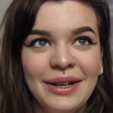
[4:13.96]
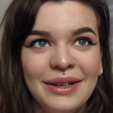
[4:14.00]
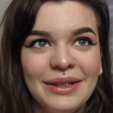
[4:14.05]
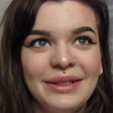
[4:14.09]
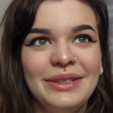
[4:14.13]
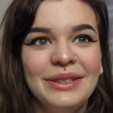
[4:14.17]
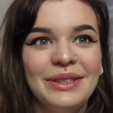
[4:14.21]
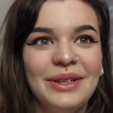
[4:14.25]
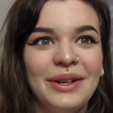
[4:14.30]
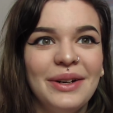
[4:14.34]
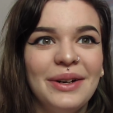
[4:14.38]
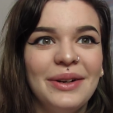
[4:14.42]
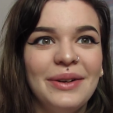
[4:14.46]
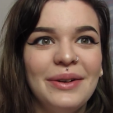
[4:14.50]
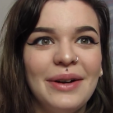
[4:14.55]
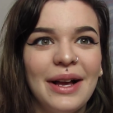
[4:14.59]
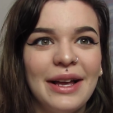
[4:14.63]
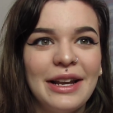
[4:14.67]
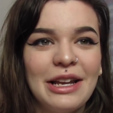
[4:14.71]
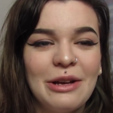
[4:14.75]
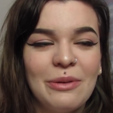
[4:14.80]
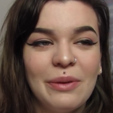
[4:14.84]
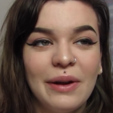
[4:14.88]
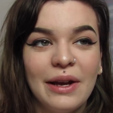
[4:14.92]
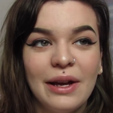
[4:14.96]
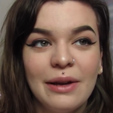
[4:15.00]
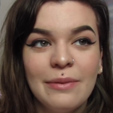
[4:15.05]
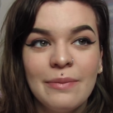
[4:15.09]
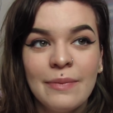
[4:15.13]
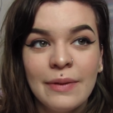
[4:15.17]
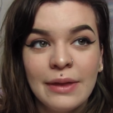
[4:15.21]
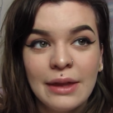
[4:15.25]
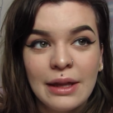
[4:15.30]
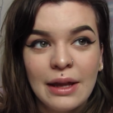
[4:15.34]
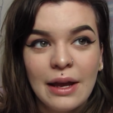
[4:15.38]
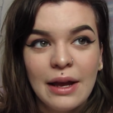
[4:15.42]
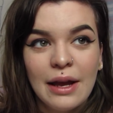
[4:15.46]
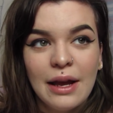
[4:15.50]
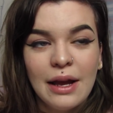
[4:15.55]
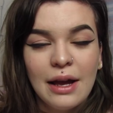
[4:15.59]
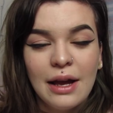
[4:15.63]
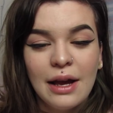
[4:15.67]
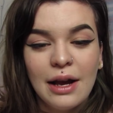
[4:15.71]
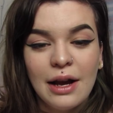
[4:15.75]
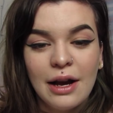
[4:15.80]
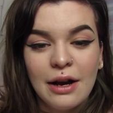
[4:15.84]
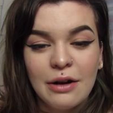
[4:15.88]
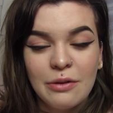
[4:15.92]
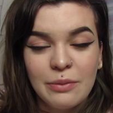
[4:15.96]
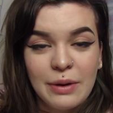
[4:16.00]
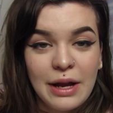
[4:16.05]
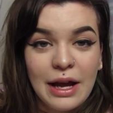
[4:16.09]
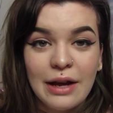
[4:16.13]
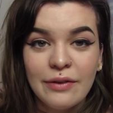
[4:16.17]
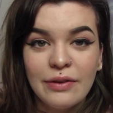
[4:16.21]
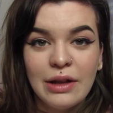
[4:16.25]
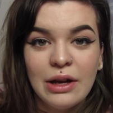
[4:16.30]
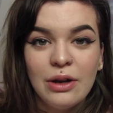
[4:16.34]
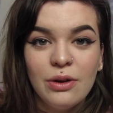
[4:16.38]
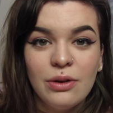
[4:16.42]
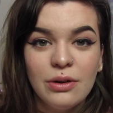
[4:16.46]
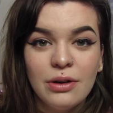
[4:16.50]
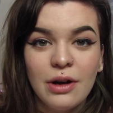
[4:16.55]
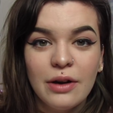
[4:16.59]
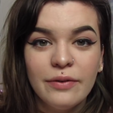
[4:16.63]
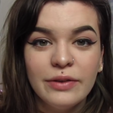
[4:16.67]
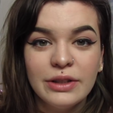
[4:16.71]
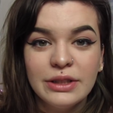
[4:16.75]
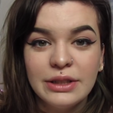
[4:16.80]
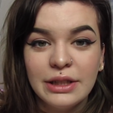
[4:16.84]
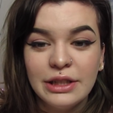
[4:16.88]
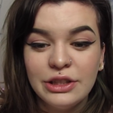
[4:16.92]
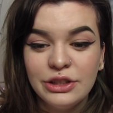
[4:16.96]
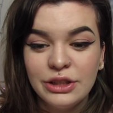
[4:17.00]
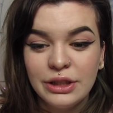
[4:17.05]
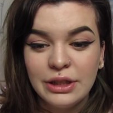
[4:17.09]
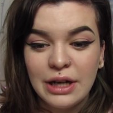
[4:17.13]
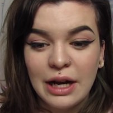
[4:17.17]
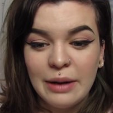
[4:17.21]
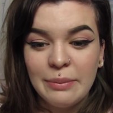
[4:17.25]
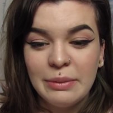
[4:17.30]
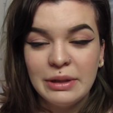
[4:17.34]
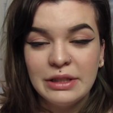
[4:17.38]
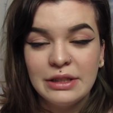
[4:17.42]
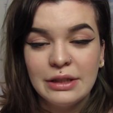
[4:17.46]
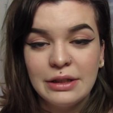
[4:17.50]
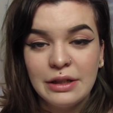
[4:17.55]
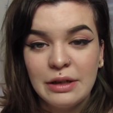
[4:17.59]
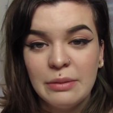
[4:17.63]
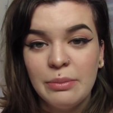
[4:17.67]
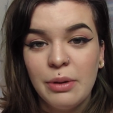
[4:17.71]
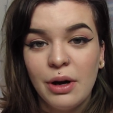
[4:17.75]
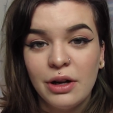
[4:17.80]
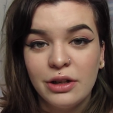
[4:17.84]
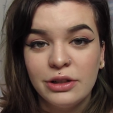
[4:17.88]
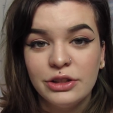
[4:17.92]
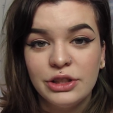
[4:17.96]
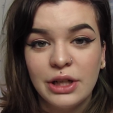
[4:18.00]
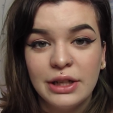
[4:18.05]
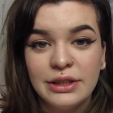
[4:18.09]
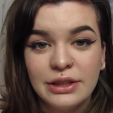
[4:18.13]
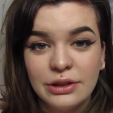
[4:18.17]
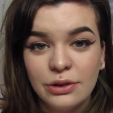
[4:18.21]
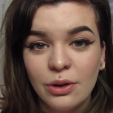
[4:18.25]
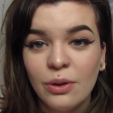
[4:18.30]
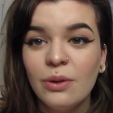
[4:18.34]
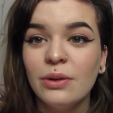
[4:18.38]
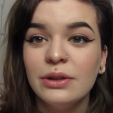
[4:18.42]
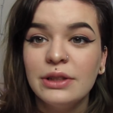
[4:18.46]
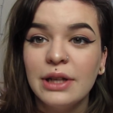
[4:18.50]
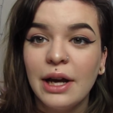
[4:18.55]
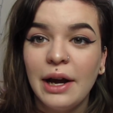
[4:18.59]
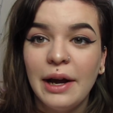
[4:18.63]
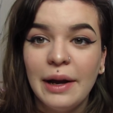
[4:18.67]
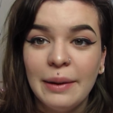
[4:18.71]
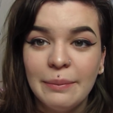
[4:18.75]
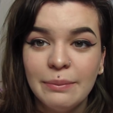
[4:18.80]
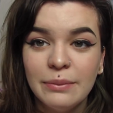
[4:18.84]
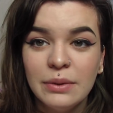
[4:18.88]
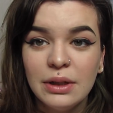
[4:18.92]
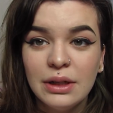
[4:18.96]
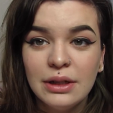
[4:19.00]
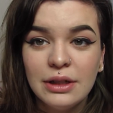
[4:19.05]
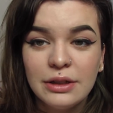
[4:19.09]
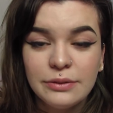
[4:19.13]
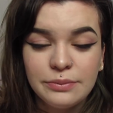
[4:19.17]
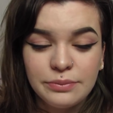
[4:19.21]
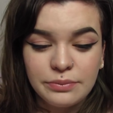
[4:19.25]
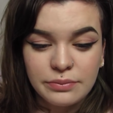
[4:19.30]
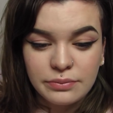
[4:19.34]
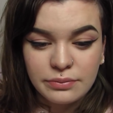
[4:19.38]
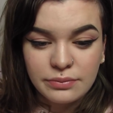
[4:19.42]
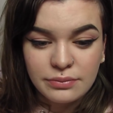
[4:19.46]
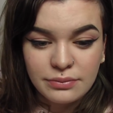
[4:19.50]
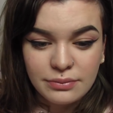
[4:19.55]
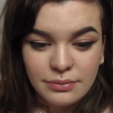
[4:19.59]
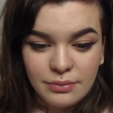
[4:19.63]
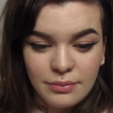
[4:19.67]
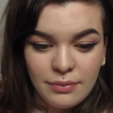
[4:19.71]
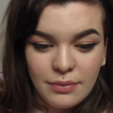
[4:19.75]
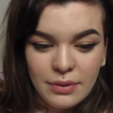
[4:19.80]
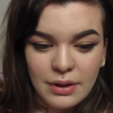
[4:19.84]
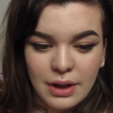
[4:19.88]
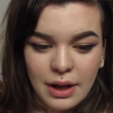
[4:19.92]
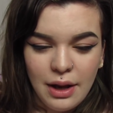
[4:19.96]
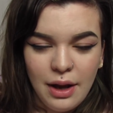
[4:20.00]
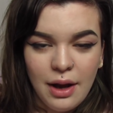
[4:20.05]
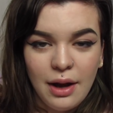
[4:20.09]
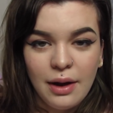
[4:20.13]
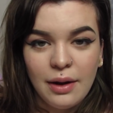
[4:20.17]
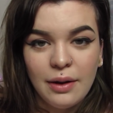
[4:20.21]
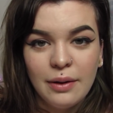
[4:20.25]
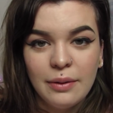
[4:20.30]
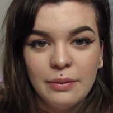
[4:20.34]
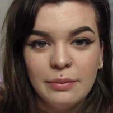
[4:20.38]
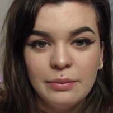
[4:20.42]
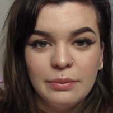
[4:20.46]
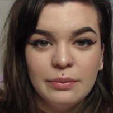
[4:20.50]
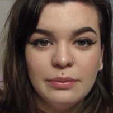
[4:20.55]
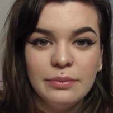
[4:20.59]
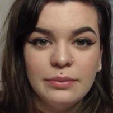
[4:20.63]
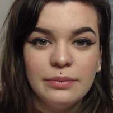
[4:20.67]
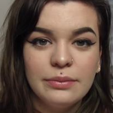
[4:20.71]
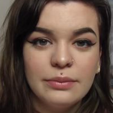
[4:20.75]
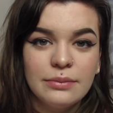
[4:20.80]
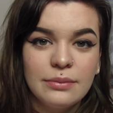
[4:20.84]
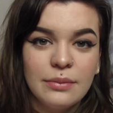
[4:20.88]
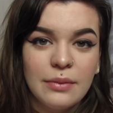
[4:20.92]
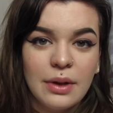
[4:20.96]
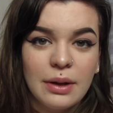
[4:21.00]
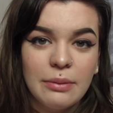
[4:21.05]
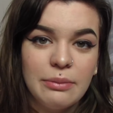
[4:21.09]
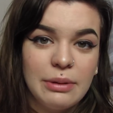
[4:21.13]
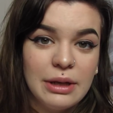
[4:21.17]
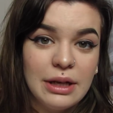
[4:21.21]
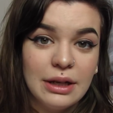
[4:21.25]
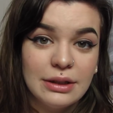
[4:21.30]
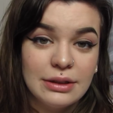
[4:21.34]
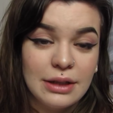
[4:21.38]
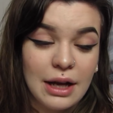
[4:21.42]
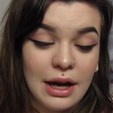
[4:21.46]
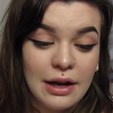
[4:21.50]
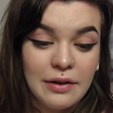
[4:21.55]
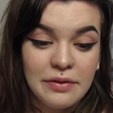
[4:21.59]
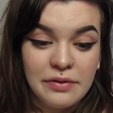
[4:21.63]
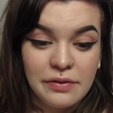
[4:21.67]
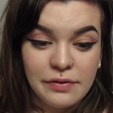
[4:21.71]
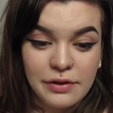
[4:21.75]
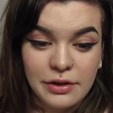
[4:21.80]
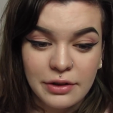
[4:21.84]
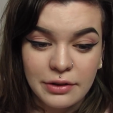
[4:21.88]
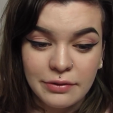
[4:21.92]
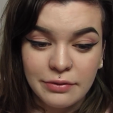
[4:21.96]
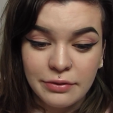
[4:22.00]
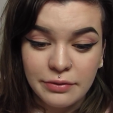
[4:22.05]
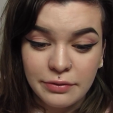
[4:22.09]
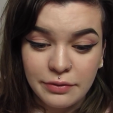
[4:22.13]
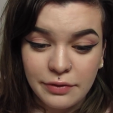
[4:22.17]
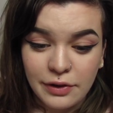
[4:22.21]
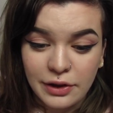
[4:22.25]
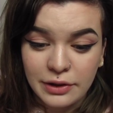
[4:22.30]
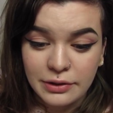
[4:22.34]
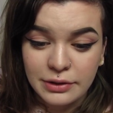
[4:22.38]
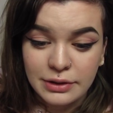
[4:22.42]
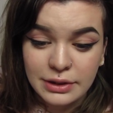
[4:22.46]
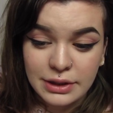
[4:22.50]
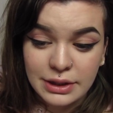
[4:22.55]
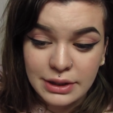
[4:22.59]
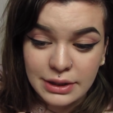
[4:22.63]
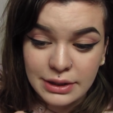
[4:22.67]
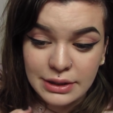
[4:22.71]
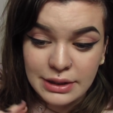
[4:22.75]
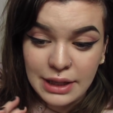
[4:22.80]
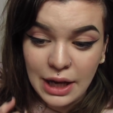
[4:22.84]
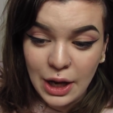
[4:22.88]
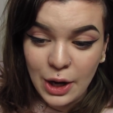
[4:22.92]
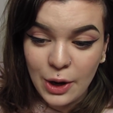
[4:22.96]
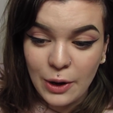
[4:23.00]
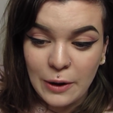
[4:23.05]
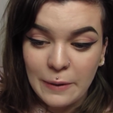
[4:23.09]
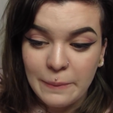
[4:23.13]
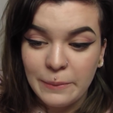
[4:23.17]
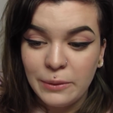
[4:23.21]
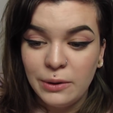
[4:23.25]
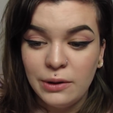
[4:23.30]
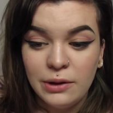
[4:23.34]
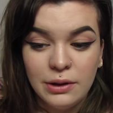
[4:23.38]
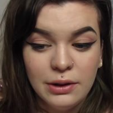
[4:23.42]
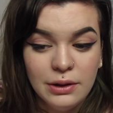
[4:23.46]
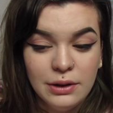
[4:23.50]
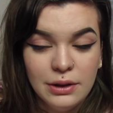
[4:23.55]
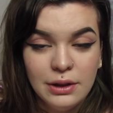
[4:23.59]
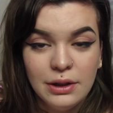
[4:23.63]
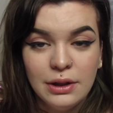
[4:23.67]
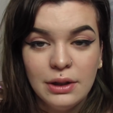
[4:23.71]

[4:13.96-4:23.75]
So anyway, we have that whole conversation. I'm basically apologizing the whole time, um, because I feel, felt terrible,